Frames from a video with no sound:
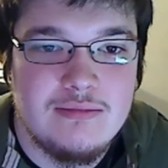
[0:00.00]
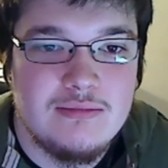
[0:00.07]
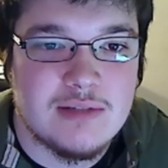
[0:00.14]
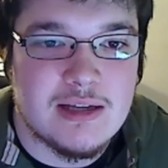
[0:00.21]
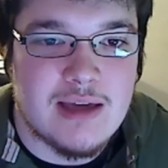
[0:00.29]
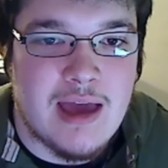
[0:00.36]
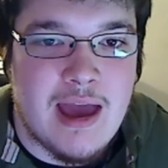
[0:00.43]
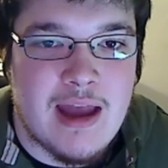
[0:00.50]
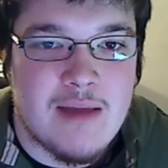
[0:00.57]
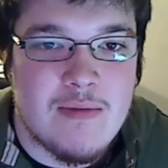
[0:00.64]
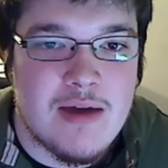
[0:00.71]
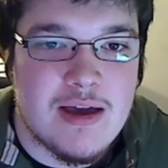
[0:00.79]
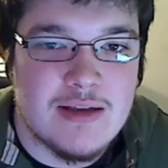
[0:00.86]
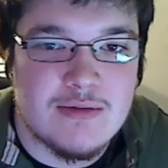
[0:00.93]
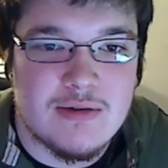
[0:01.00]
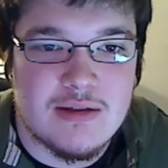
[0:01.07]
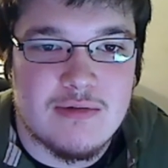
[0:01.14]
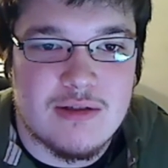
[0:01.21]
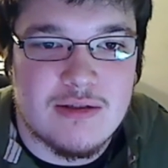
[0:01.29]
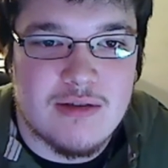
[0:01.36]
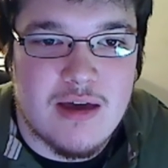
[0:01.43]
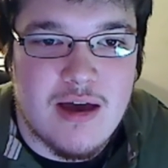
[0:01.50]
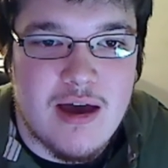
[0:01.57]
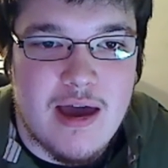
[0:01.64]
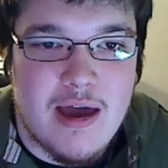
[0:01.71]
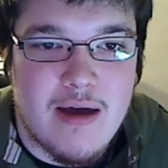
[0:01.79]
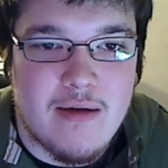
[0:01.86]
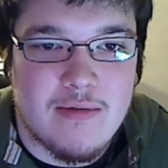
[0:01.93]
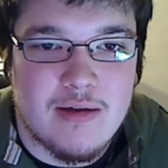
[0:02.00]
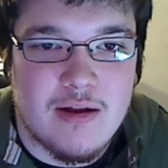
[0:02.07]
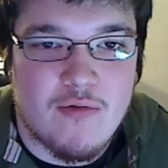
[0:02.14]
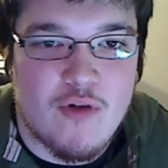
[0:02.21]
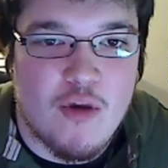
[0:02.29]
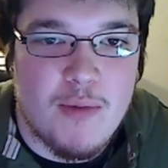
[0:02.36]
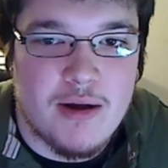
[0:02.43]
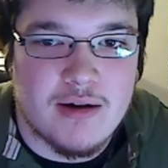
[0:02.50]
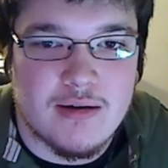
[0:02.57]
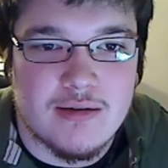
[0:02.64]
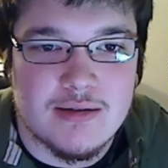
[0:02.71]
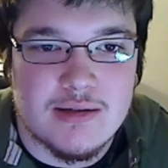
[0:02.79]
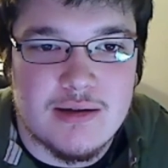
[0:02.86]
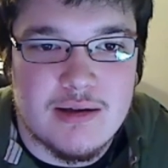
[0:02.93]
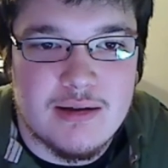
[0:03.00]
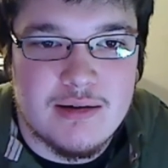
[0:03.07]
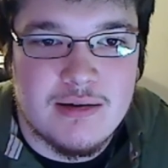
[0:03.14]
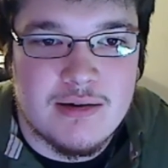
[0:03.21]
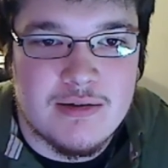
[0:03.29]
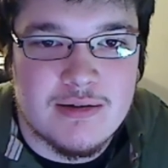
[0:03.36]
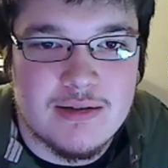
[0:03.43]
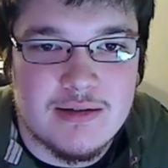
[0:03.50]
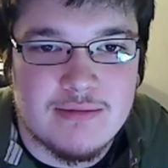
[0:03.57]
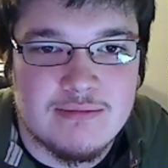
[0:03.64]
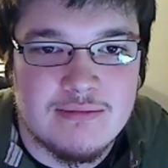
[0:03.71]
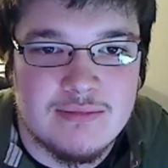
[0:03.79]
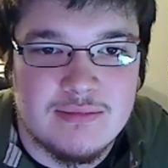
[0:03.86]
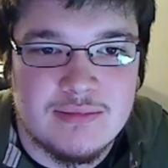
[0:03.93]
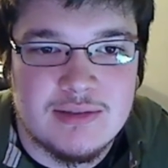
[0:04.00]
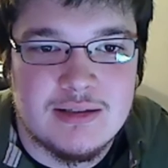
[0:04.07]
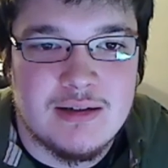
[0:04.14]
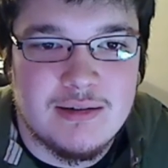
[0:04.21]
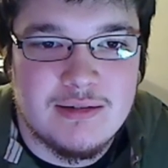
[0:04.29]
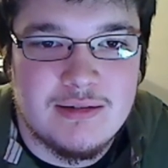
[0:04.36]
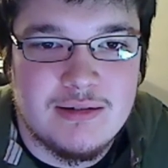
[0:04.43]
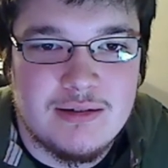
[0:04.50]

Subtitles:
like animes with you know, robot girls in it. And I was like, okay.